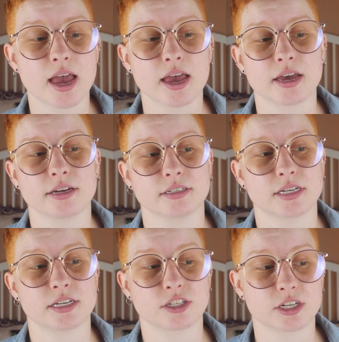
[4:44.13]
And
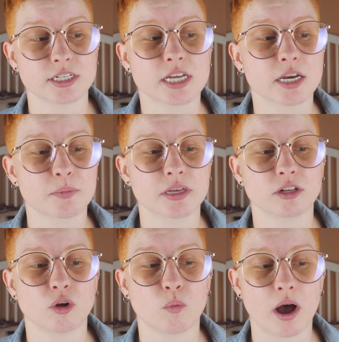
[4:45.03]
it's gonna take me a
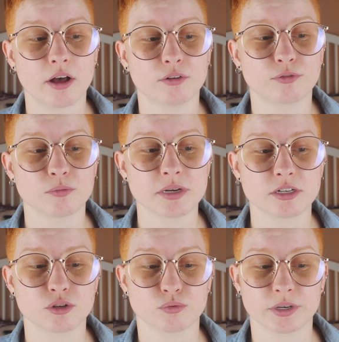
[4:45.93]
little while for
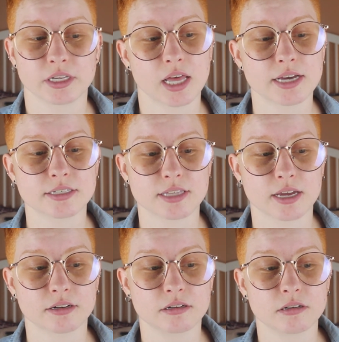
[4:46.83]
me to realize
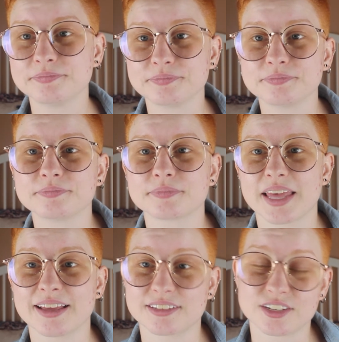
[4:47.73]
that
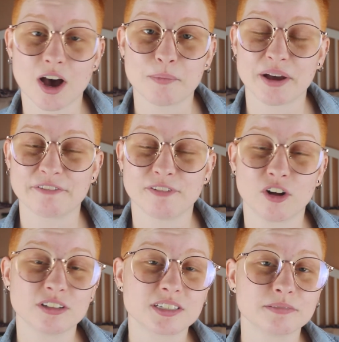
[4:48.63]
it's not my
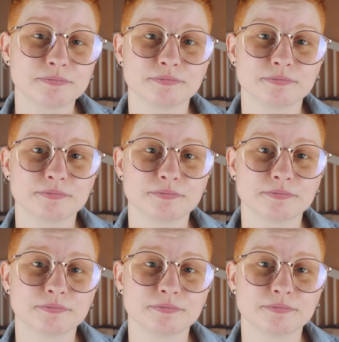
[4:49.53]
fault.